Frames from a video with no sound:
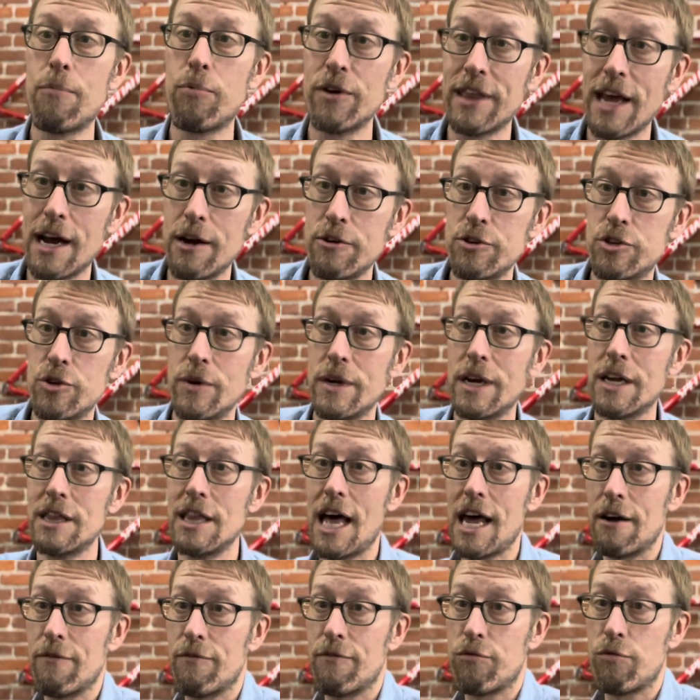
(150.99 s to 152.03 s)
without doing a
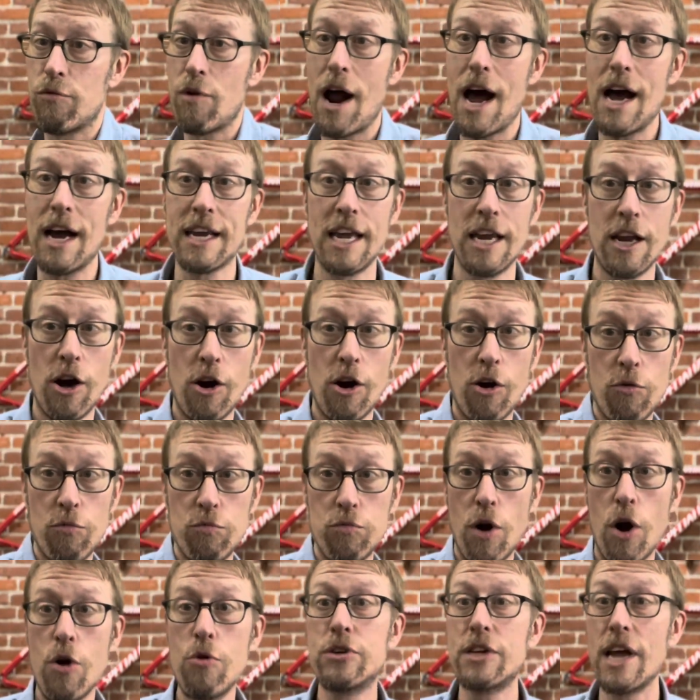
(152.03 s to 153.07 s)
lot of rocking or
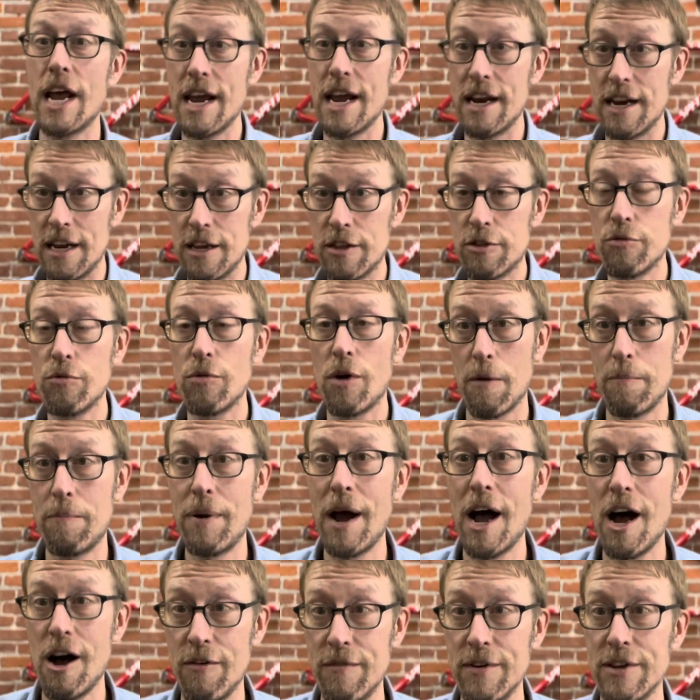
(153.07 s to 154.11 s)
rotating through our
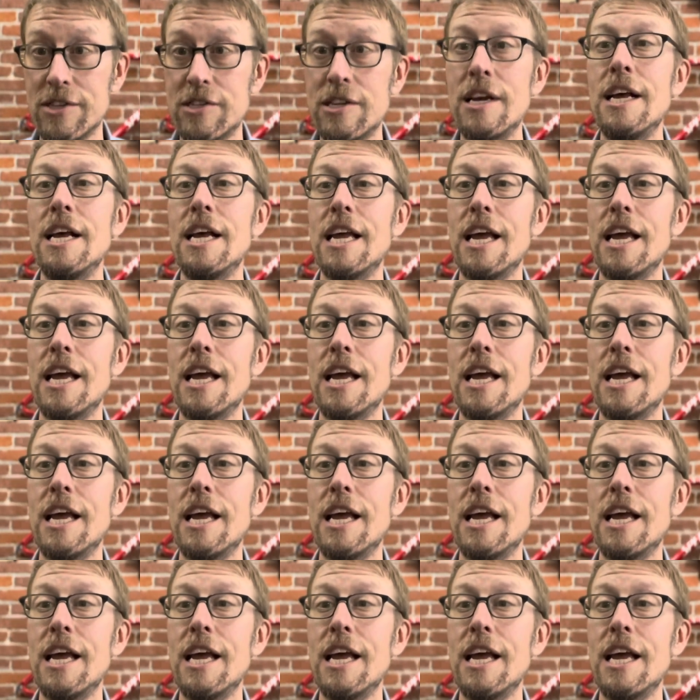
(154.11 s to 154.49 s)
pelvis.